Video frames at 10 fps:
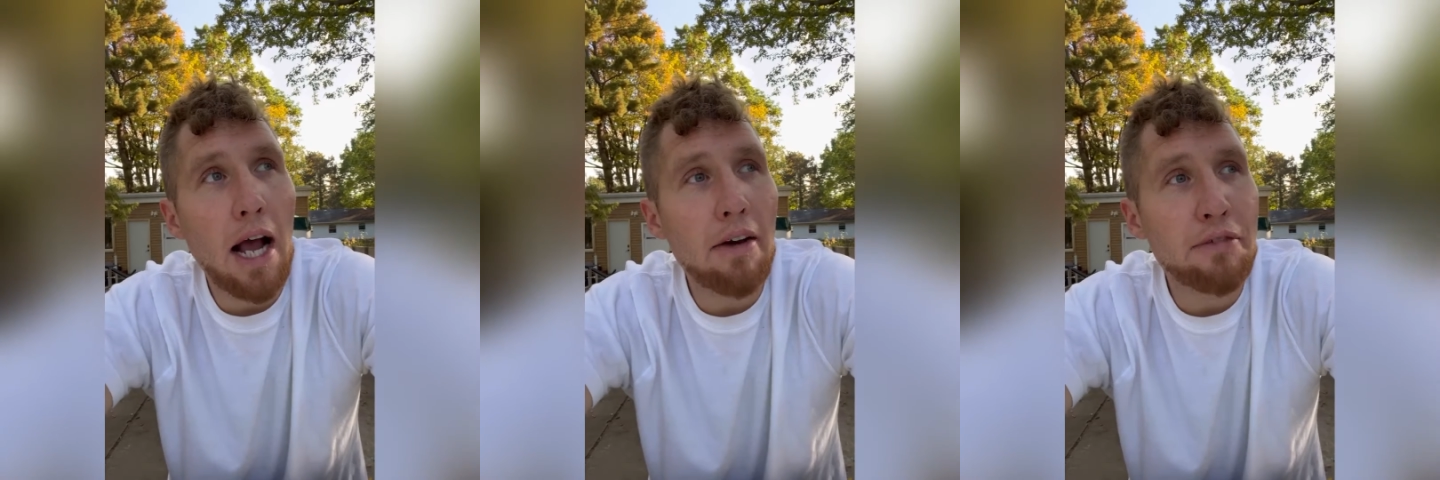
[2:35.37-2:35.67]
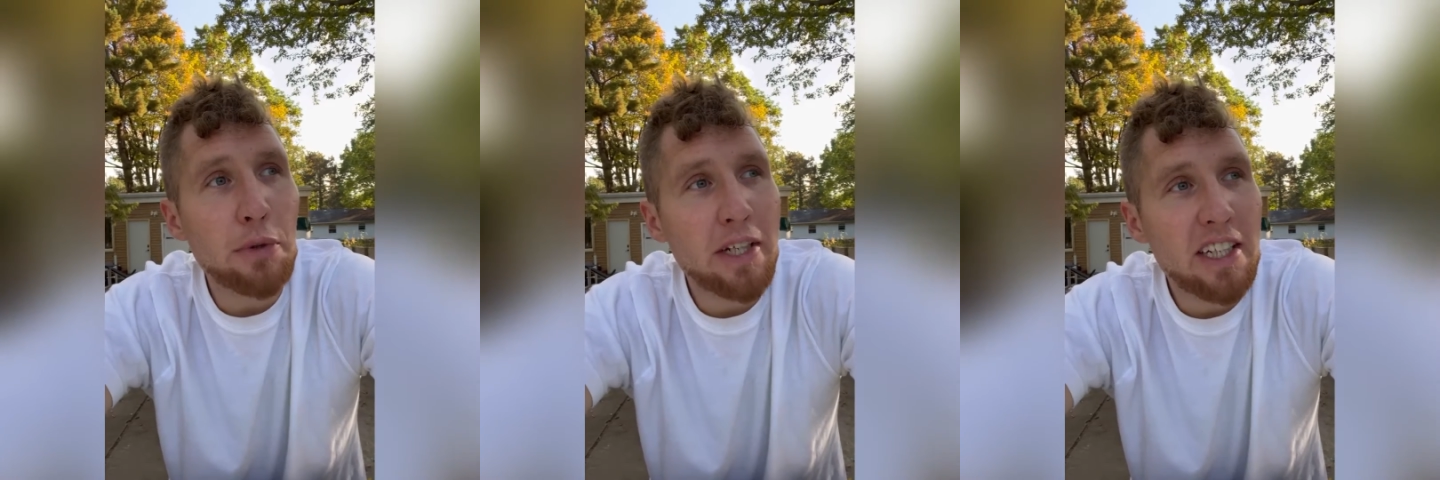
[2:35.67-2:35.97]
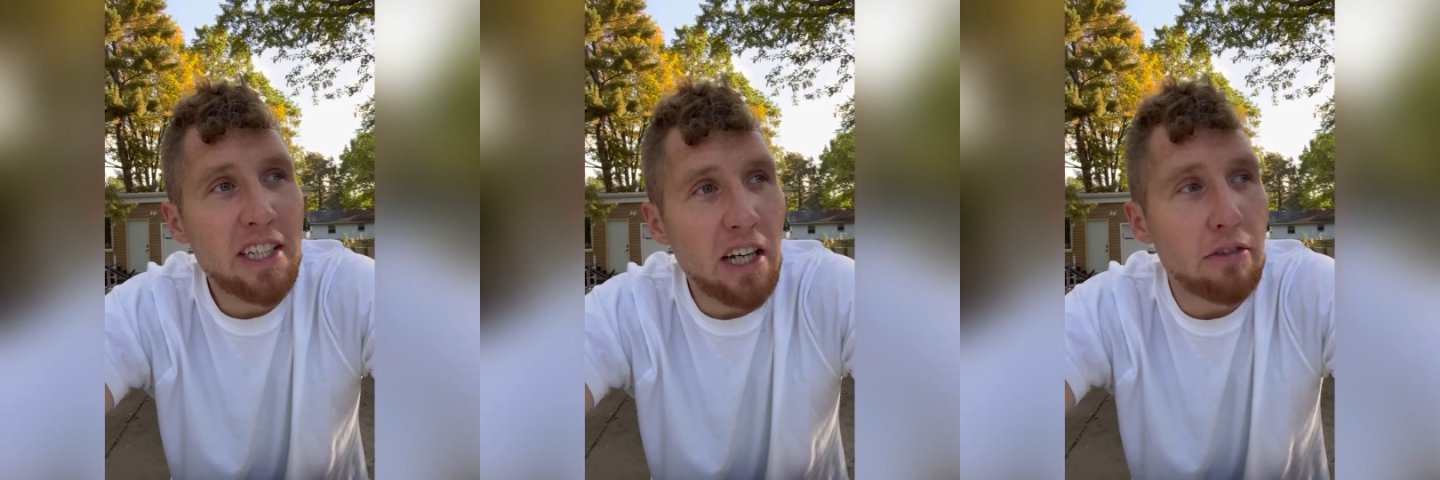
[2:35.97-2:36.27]
If you
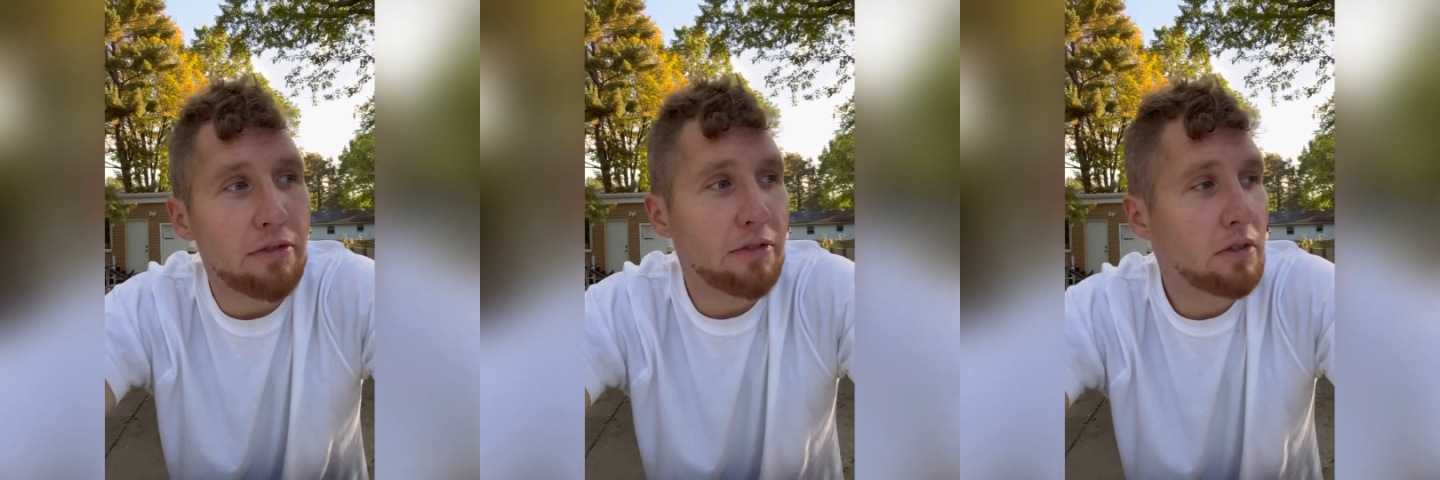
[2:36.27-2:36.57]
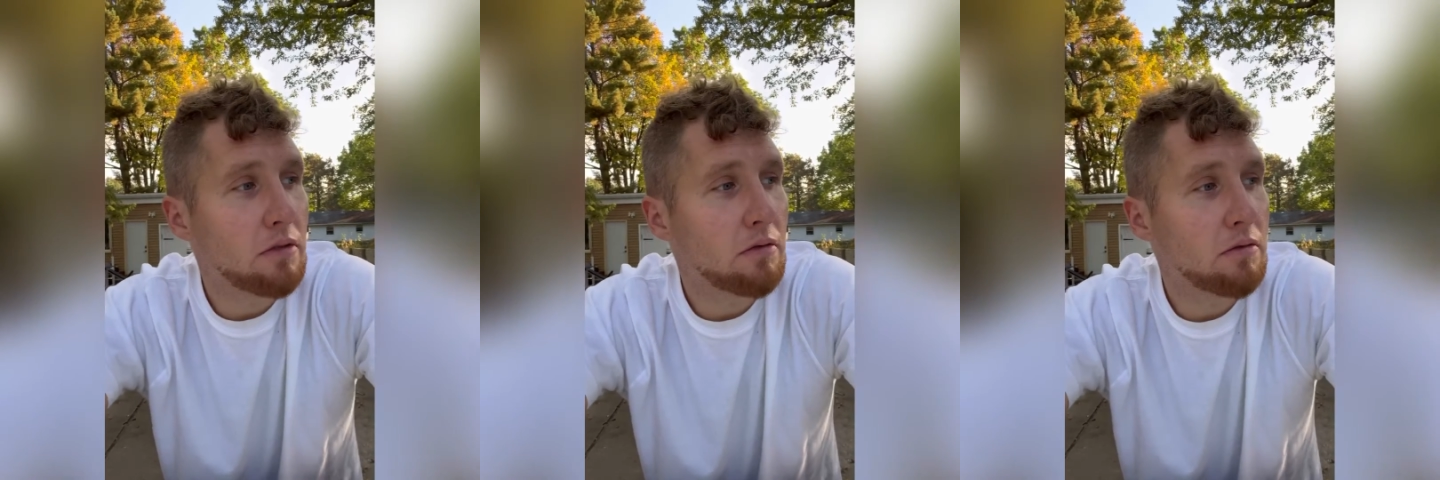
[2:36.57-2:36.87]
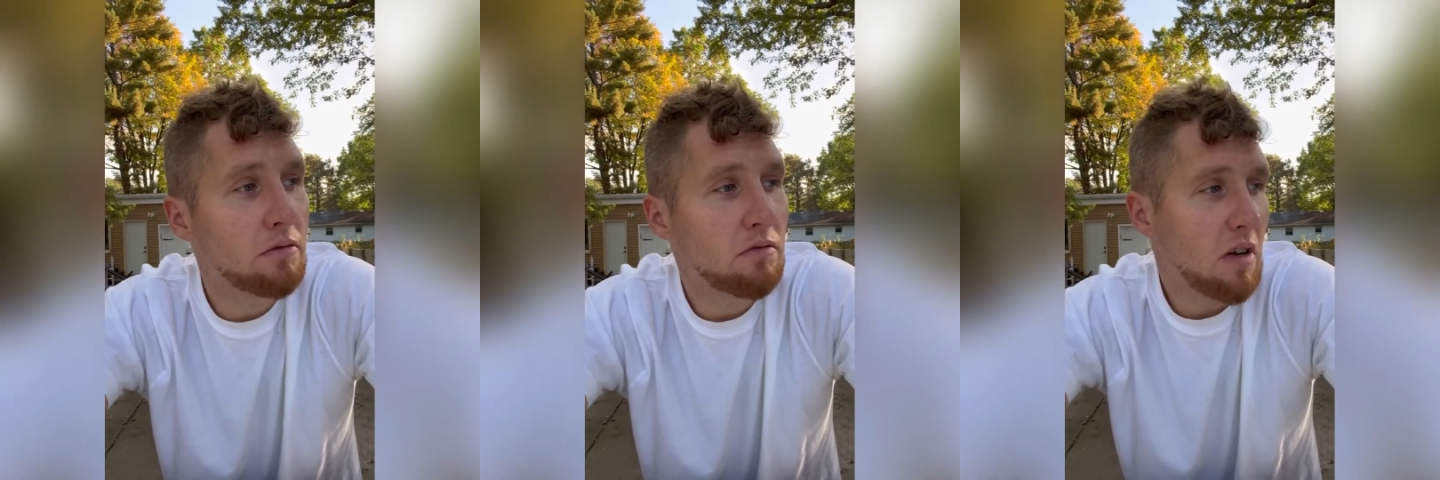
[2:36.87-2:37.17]
could give
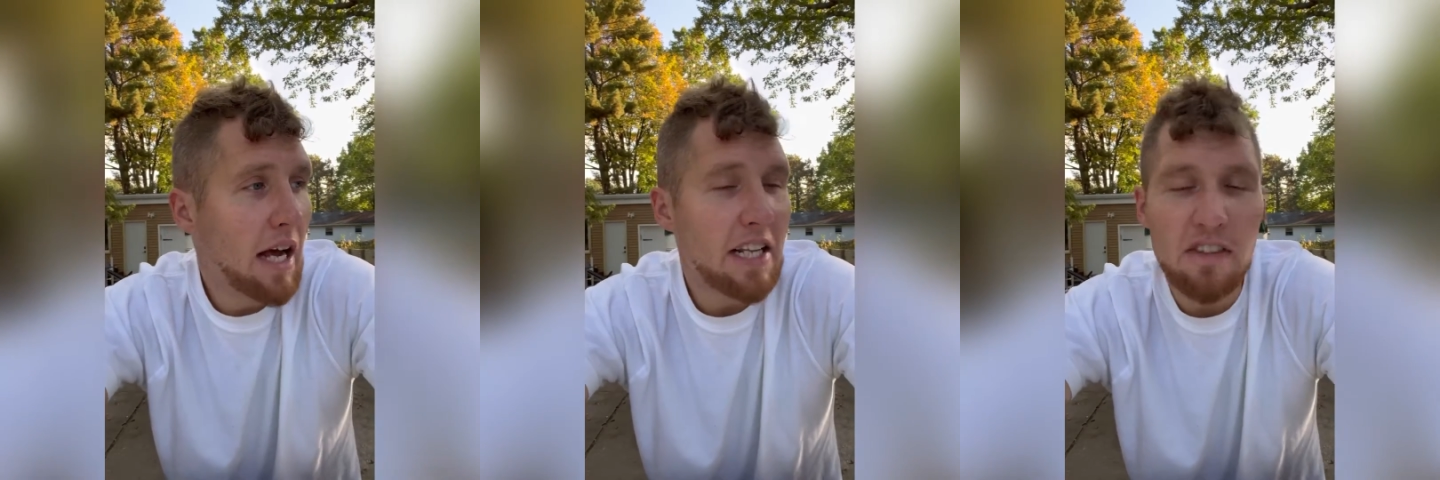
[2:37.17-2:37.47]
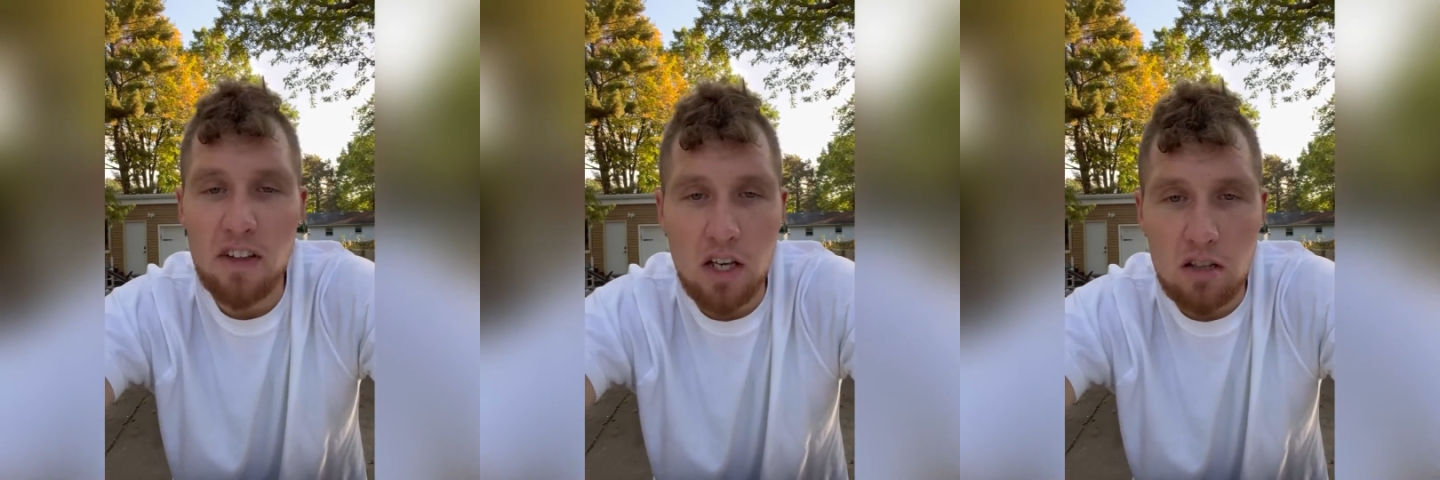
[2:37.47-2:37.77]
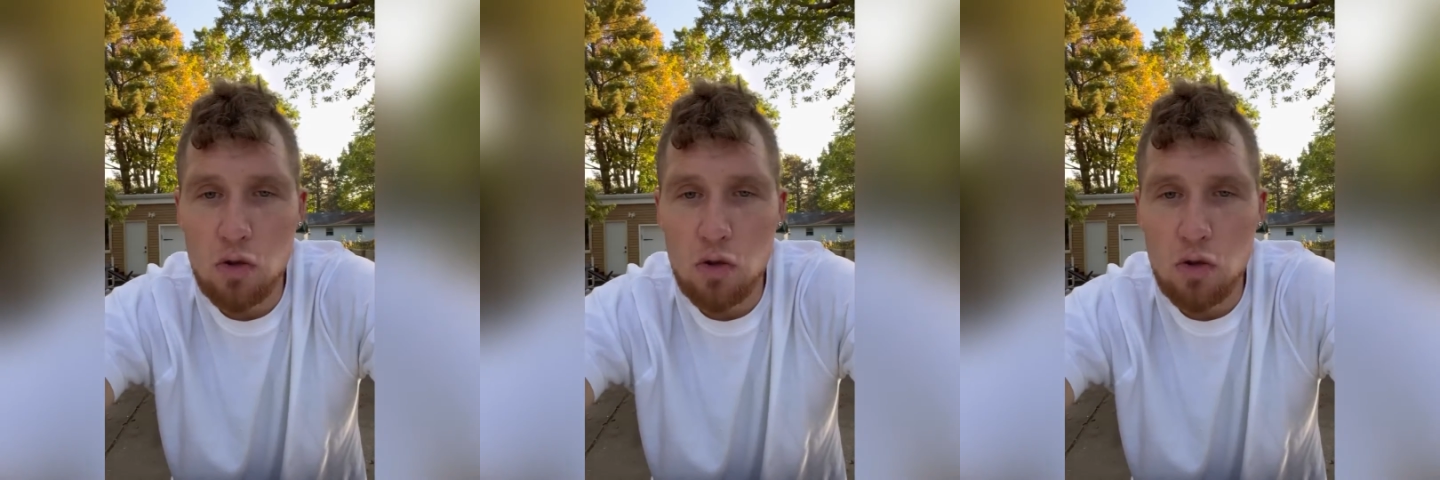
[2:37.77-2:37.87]
anything,